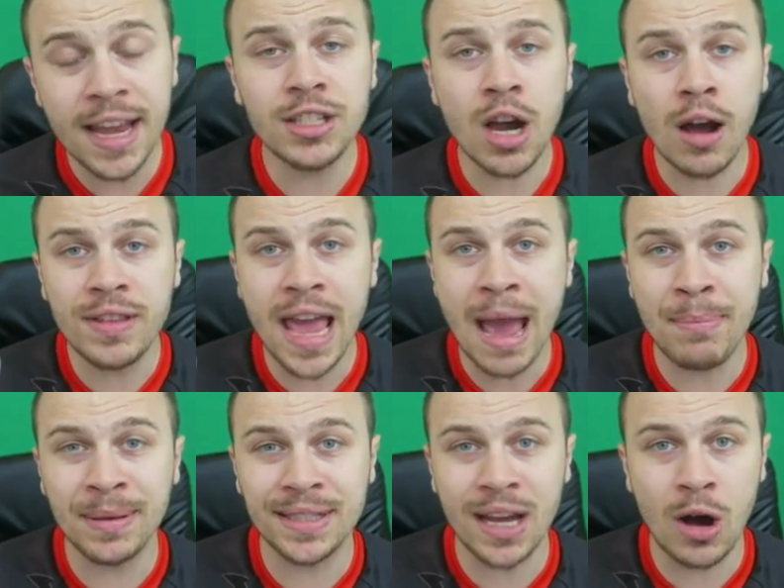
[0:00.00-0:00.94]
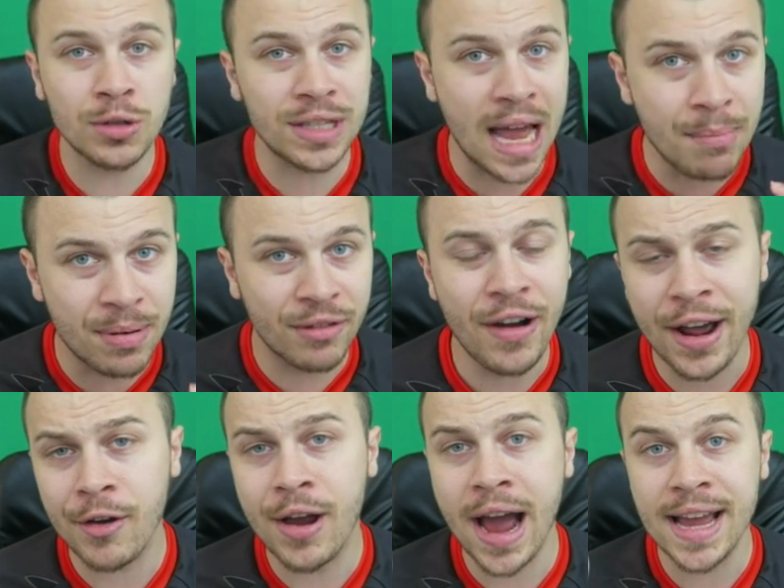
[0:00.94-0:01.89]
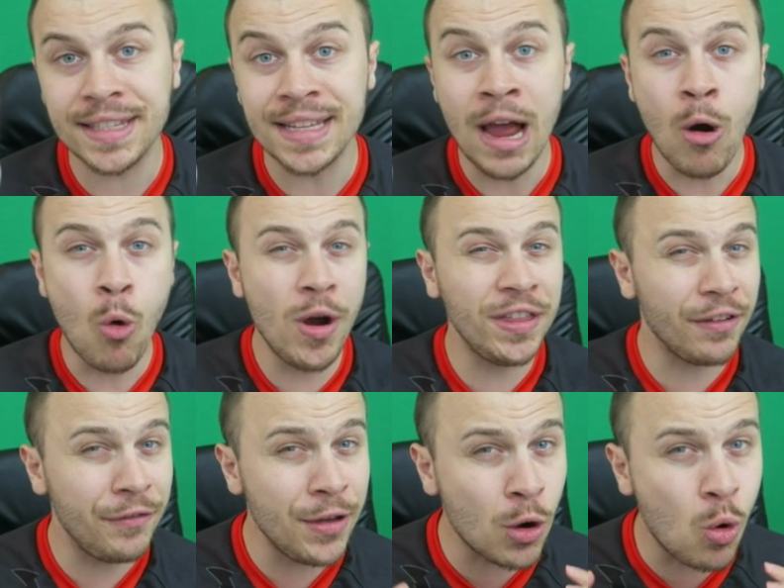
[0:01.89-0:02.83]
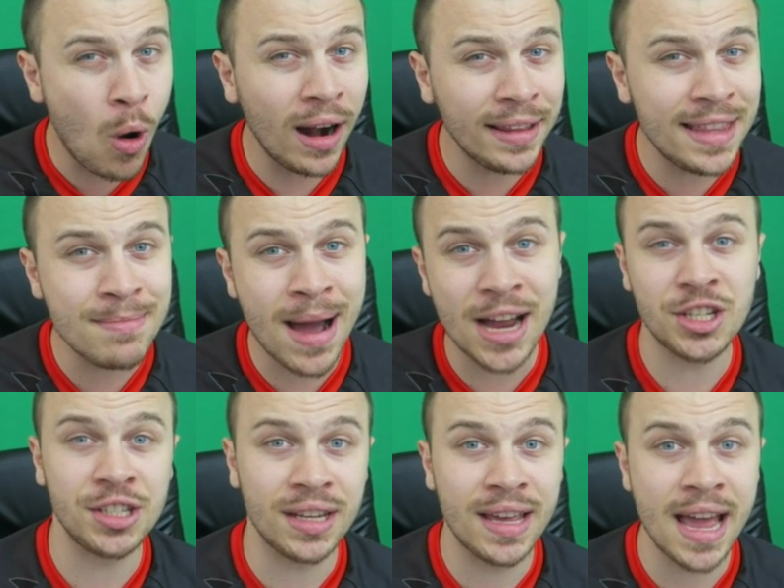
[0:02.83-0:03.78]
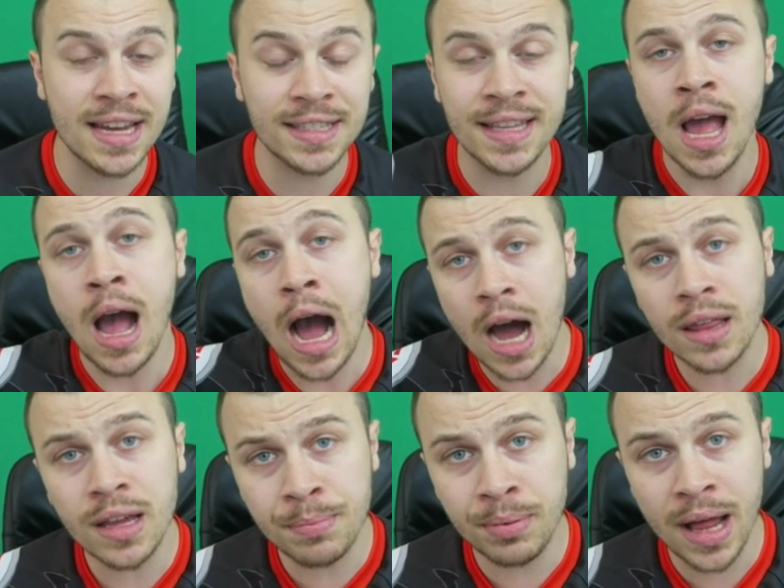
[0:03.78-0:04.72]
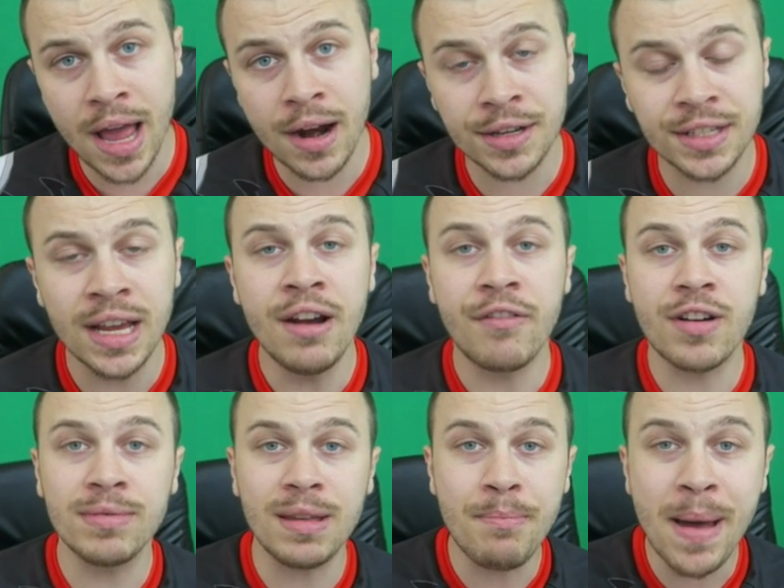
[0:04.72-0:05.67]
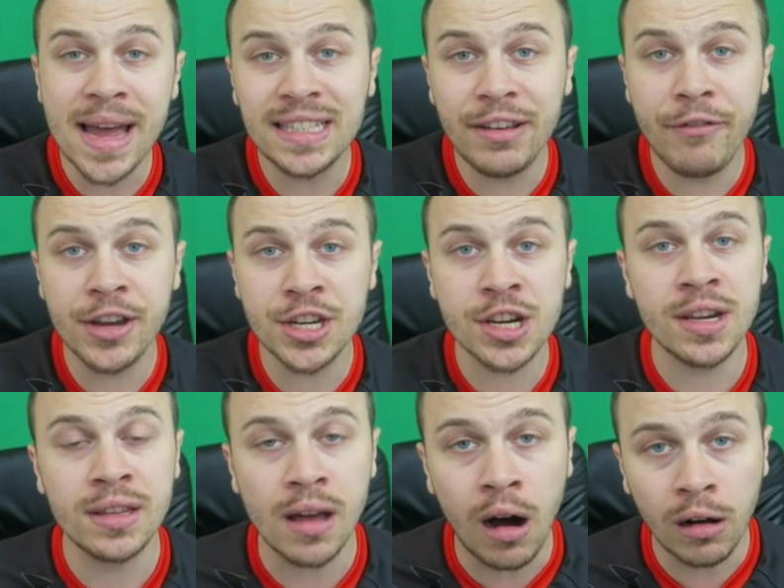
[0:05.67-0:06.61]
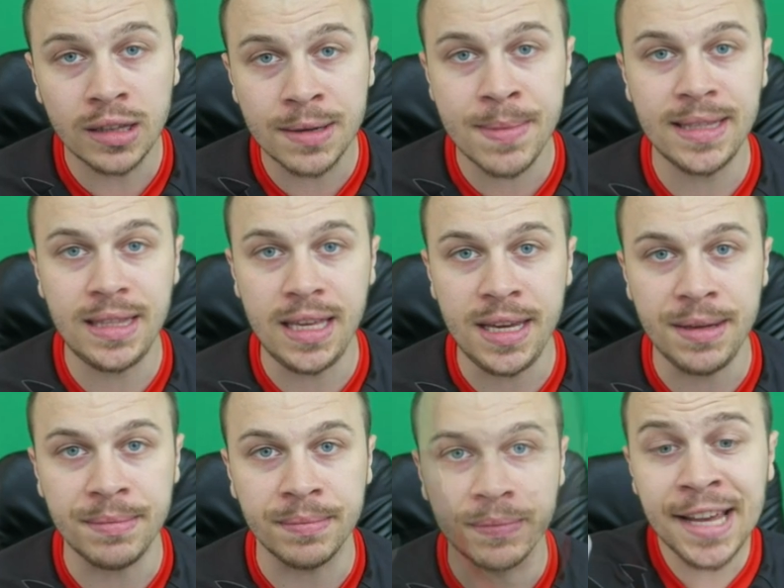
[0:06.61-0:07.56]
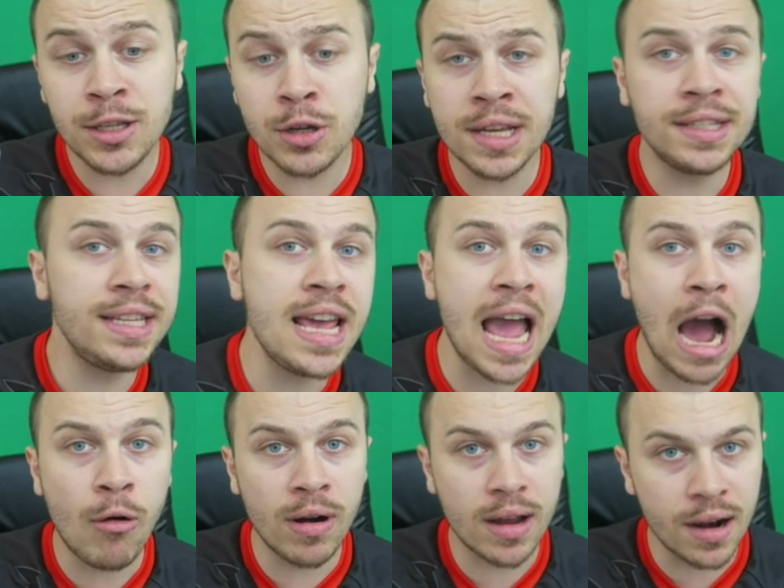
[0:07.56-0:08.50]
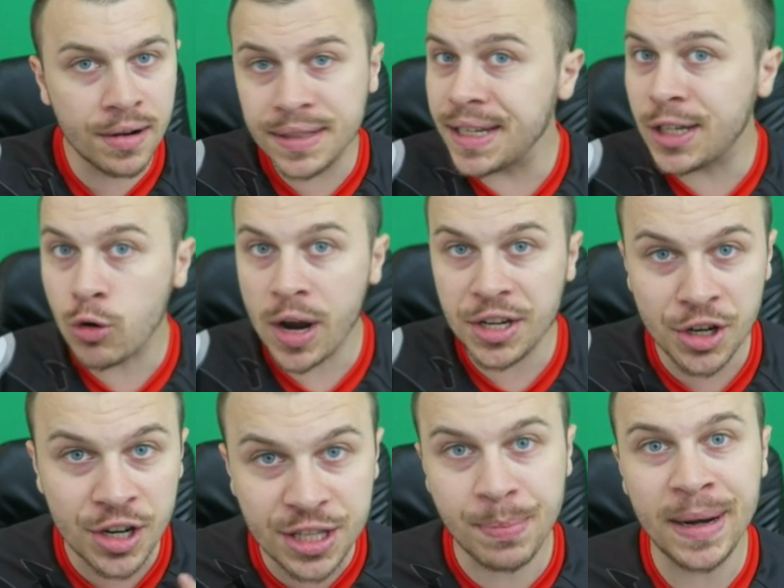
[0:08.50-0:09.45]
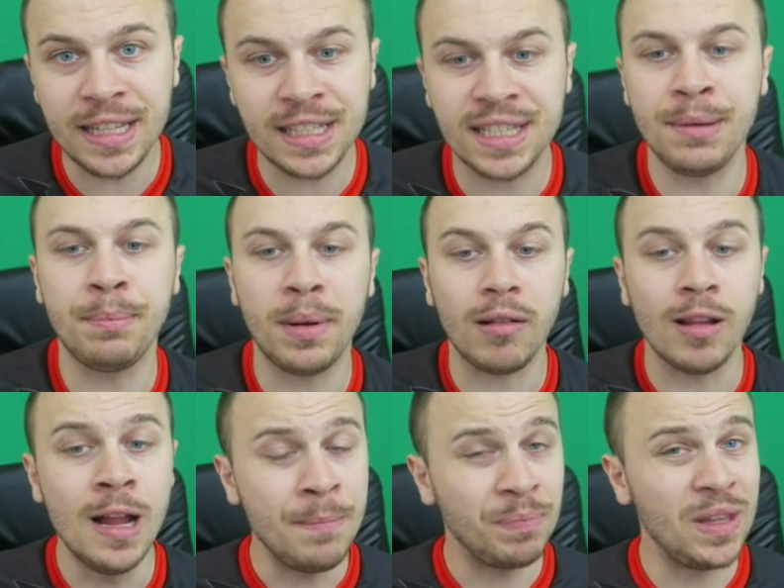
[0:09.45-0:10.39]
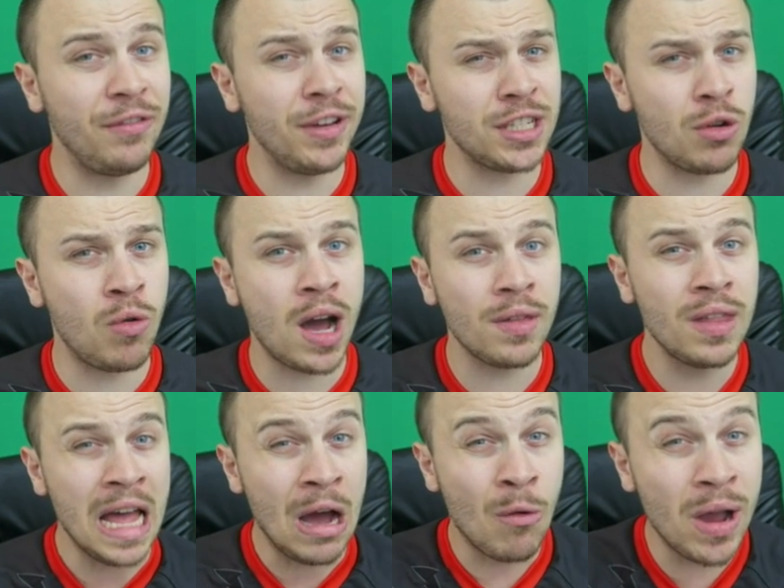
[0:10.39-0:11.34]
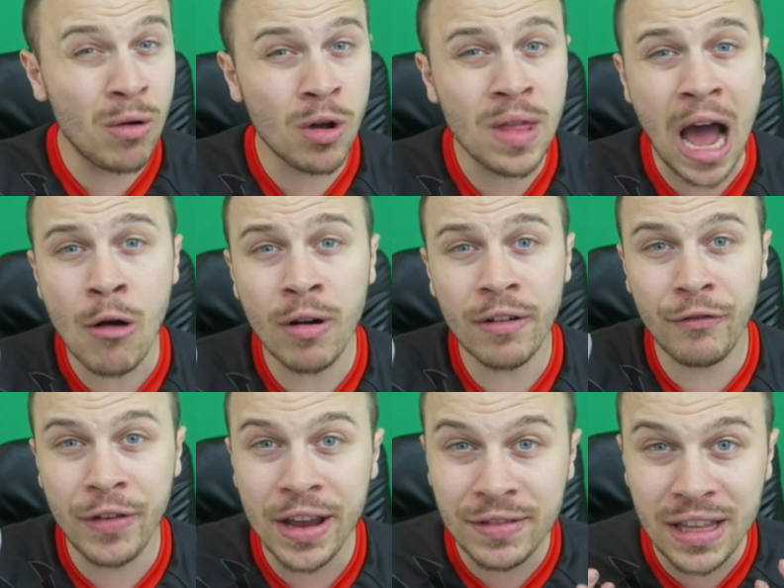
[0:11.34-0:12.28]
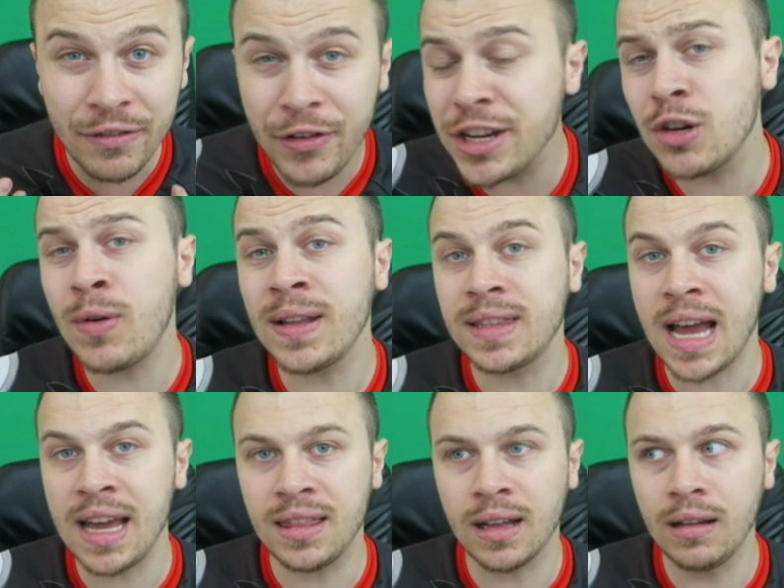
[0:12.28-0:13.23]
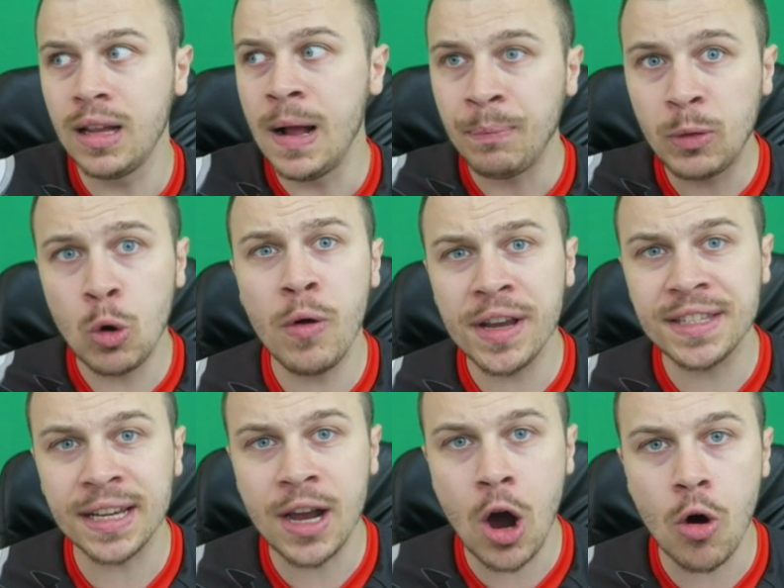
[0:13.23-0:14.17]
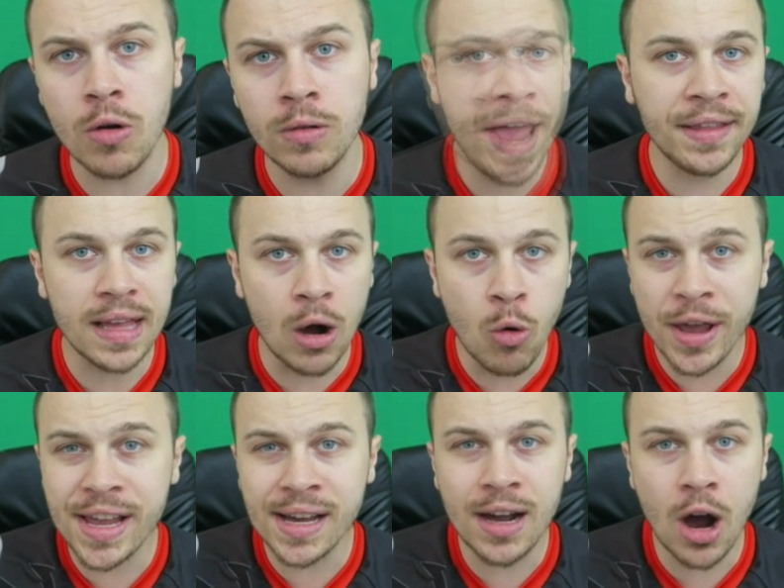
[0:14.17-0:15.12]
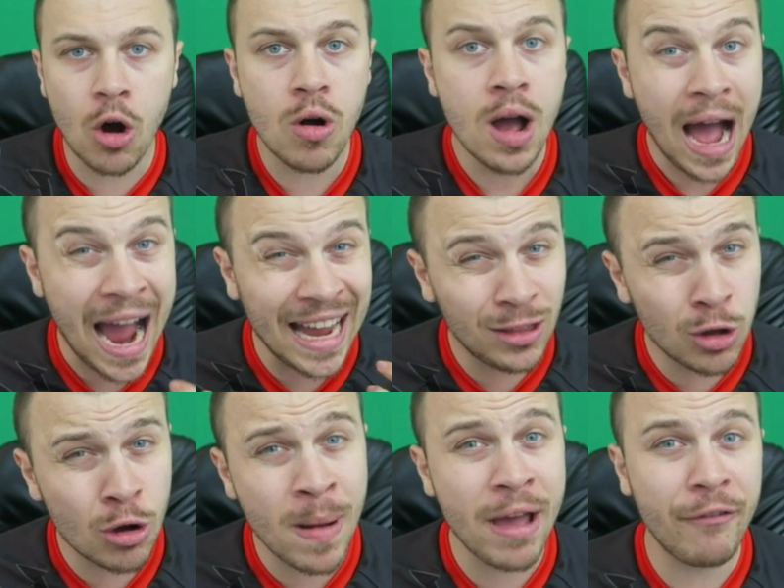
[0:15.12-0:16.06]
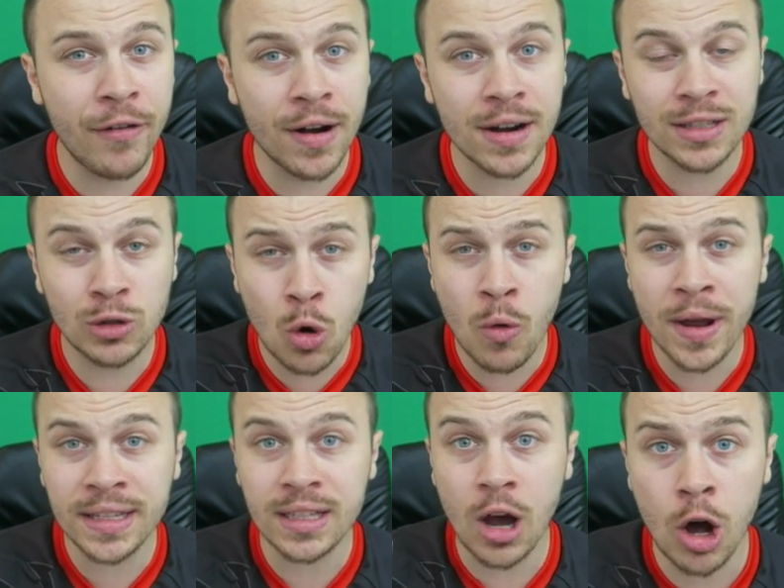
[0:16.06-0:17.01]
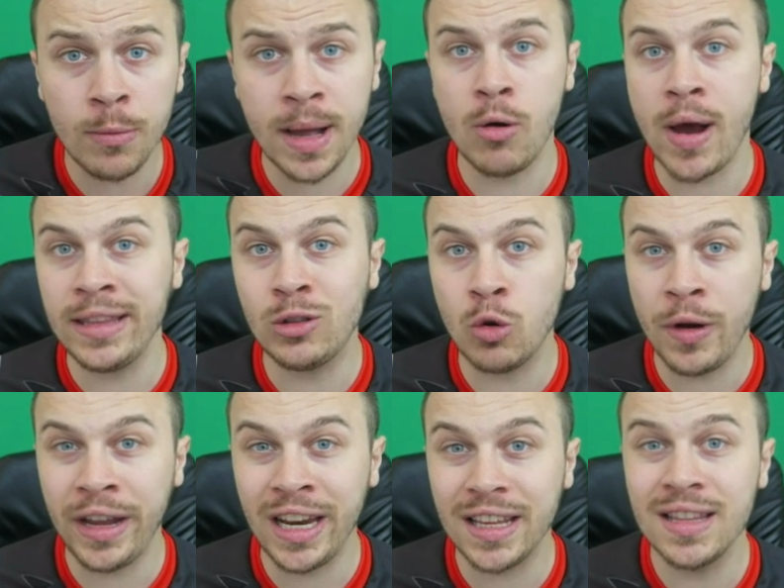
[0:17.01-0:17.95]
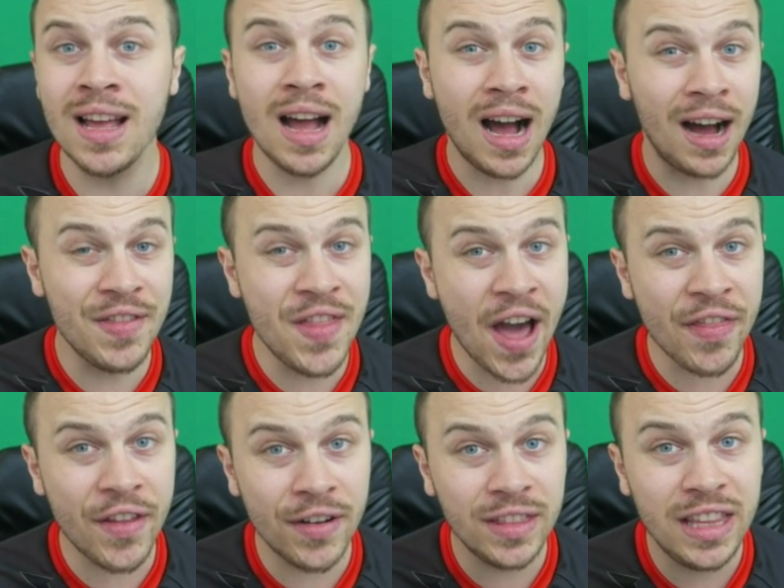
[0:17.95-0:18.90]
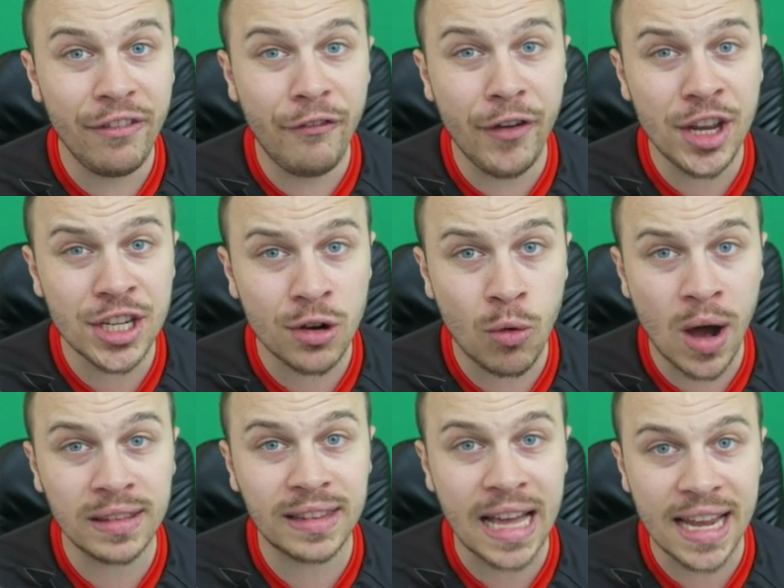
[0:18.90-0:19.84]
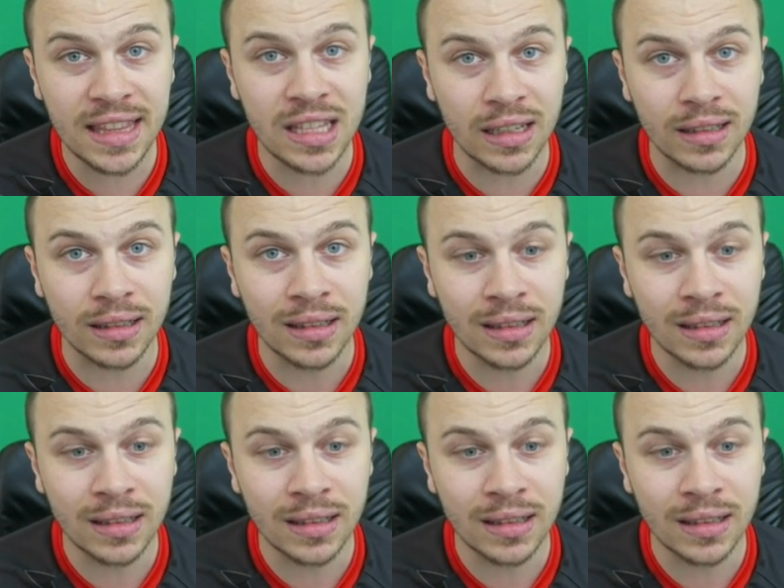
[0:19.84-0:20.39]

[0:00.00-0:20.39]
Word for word: each of the episodes I provide you guys with a few quality matches against other players from the best division in Ultimate Team. As you can see, our current situation is pretty simple. Division 1, we won our 5th Division 1 title 2 weeks ago and a week ago I took my first 2 wins on my way to winning another Division 1 title.